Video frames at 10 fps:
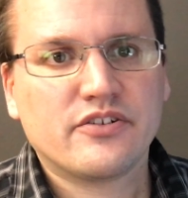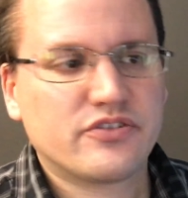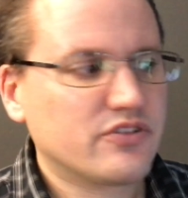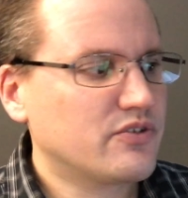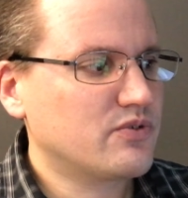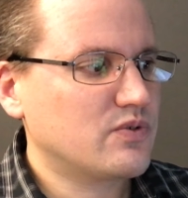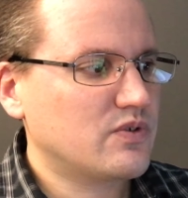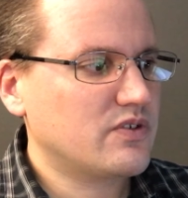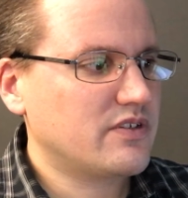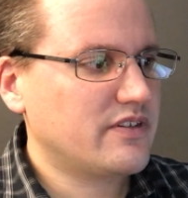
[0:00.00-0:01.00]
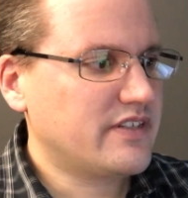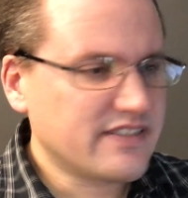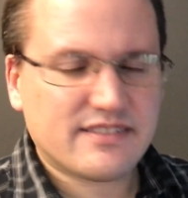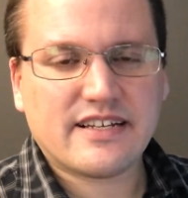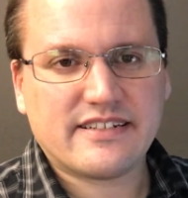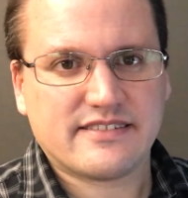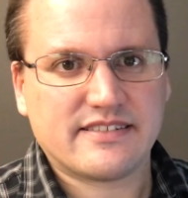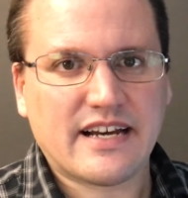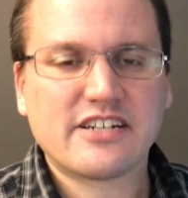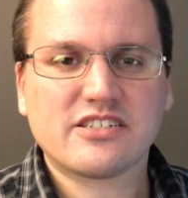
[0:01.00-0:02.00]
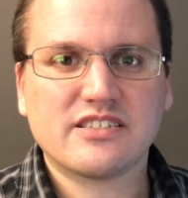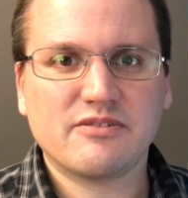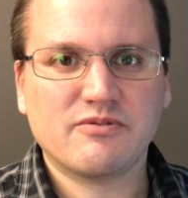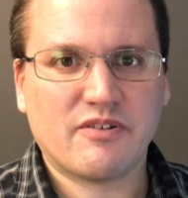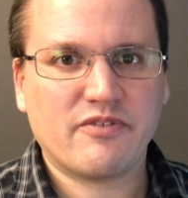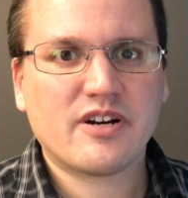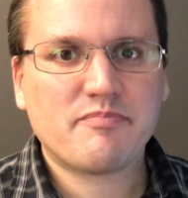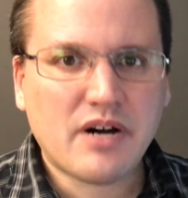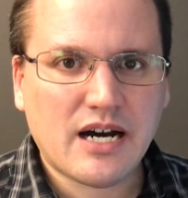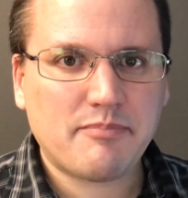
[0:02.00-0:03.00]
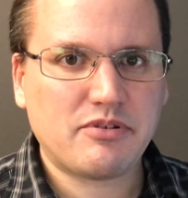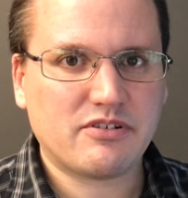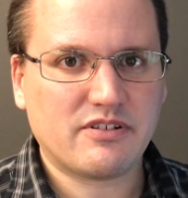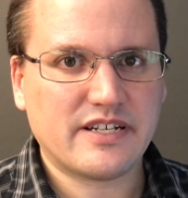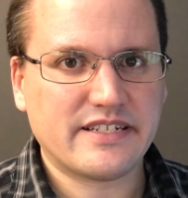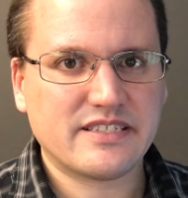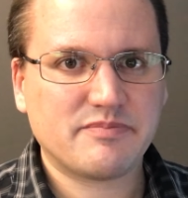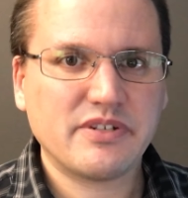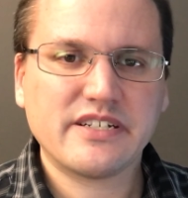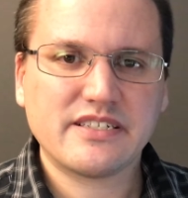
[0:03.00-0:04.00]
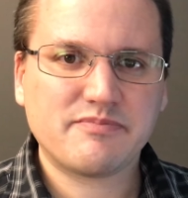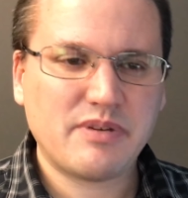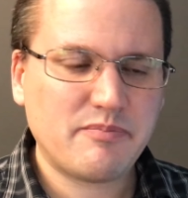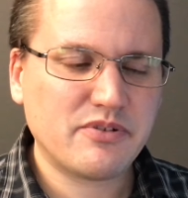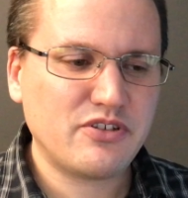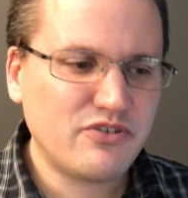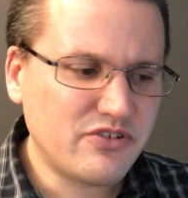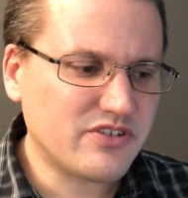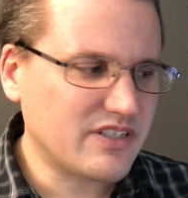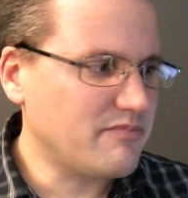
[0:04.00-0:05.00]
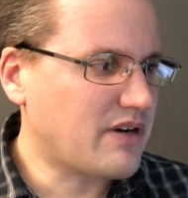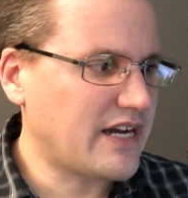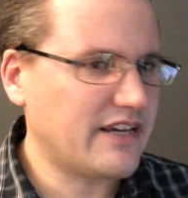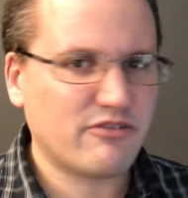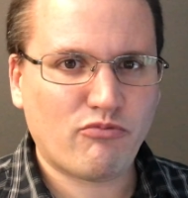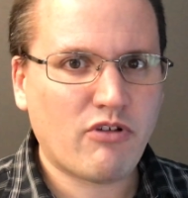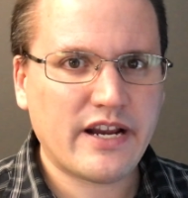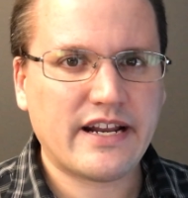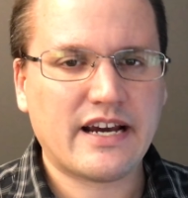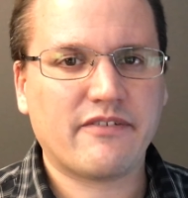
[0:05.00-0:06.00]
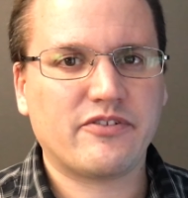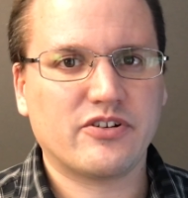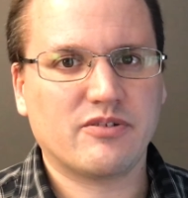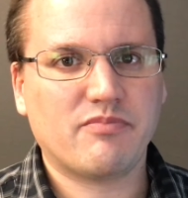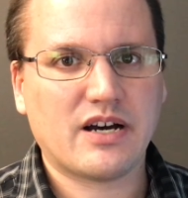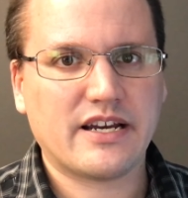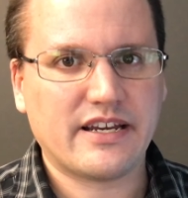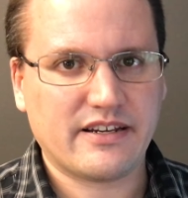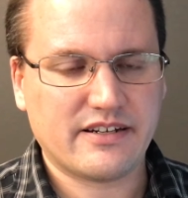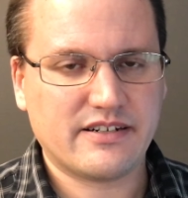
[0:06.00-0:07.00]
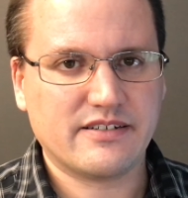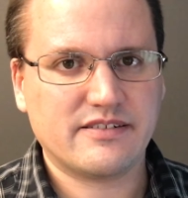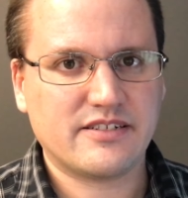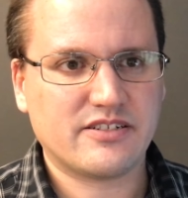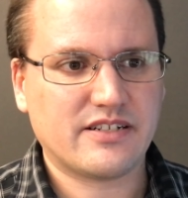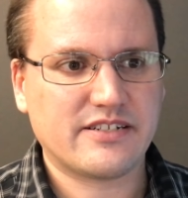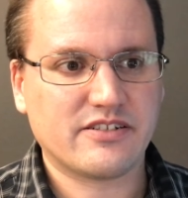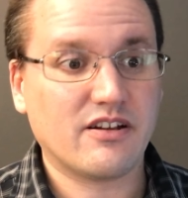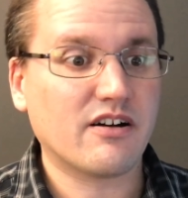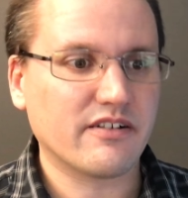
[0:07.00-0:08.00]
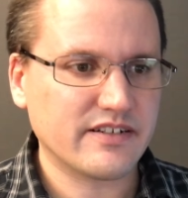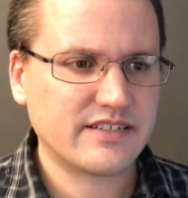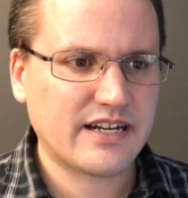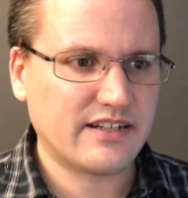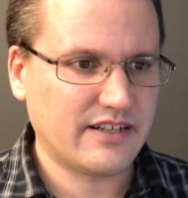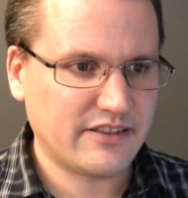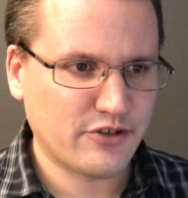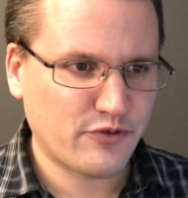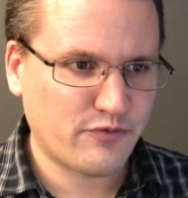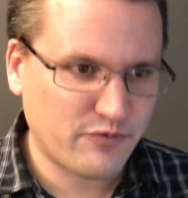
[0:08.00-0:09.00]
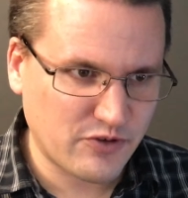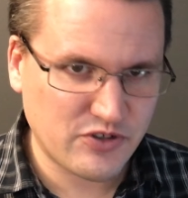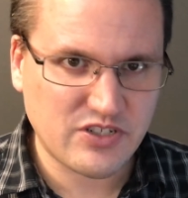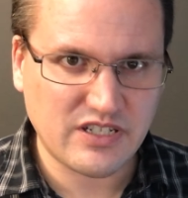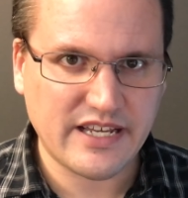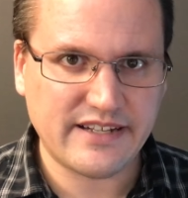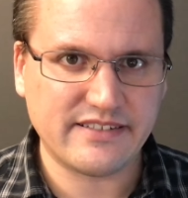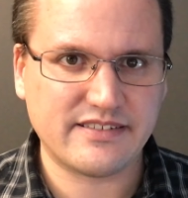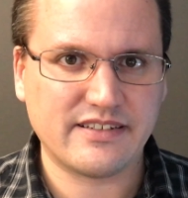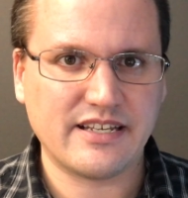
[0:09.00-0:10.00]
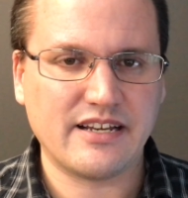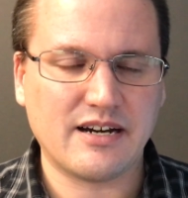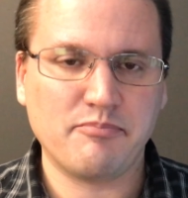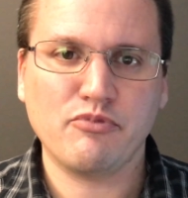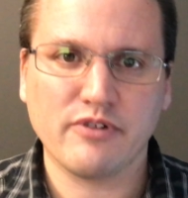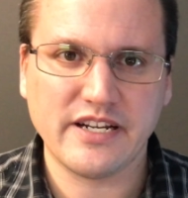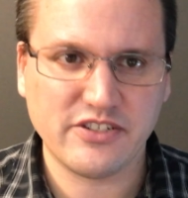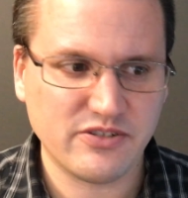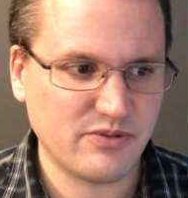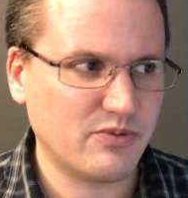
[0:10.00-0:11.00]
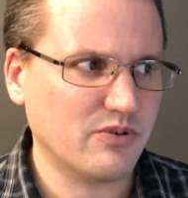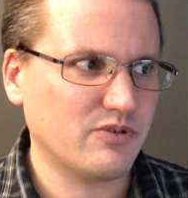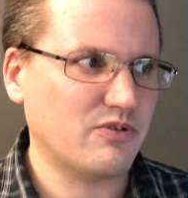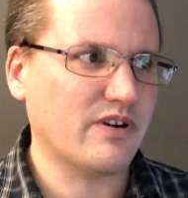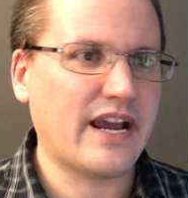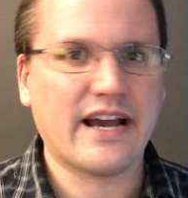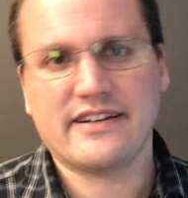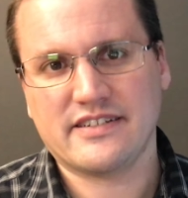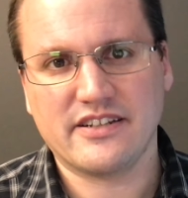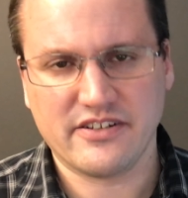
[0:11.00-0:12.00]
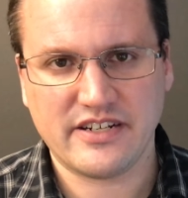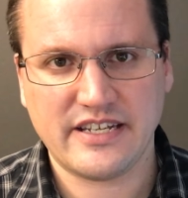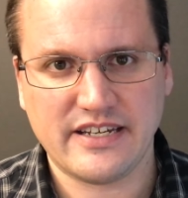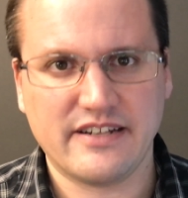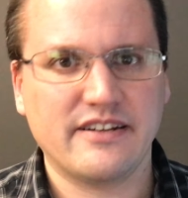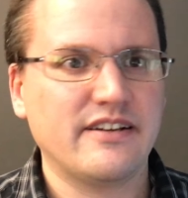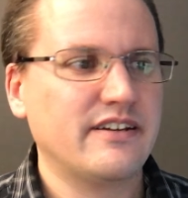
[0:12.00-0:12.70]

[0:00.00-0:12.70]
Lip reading: So this lens is actually a very popular lens because people usually buy it right after buying a digital SLR. It's kind of like their first lens that they upgrade to or add to their kit.